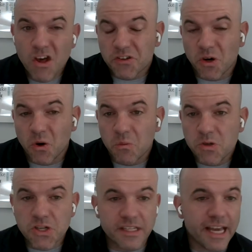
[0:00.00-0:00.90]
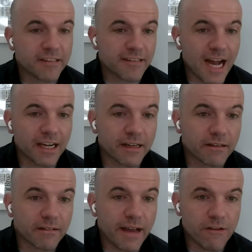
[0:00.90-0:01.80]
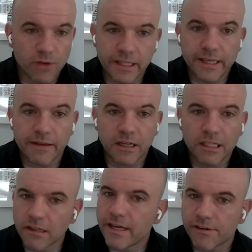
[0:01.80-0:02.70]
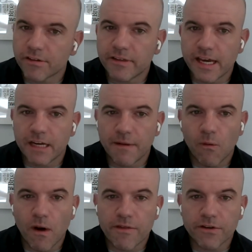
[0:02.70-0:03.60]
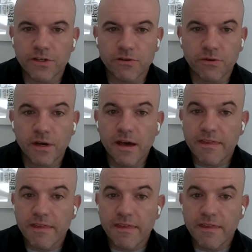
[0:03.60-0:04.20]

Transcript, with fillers: So you should take stock and really clearly understand about whether you